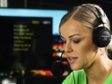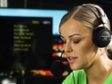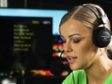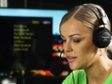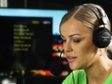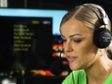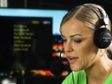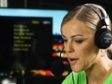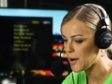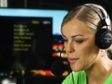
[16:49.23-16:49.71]
I
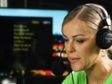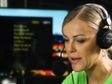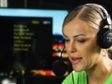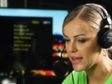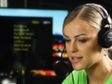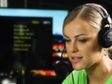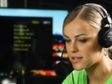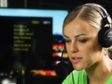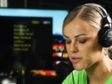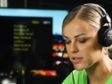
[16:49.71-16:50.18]
love how
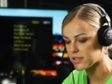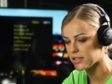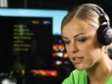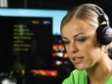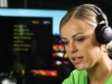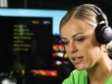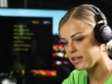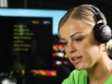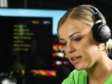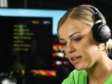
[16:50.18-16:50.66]
Ben
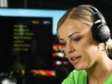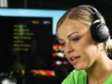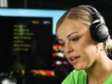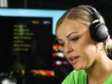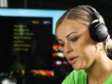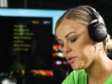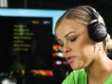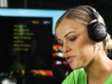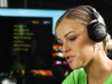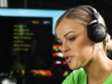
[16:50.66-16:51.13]

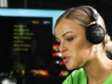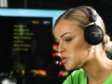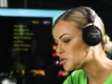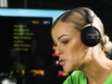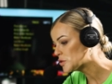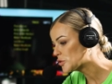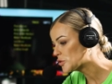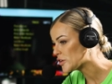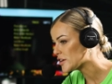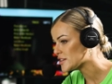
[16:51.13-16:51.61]
he wasn't
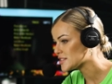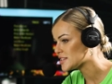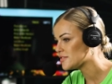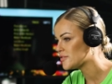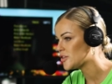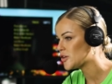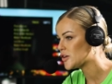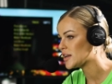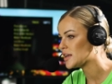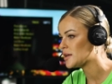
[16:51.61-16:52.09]
too
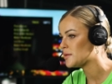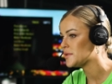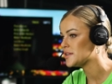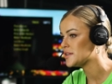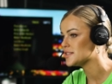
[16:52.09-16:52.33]
aggressive on him.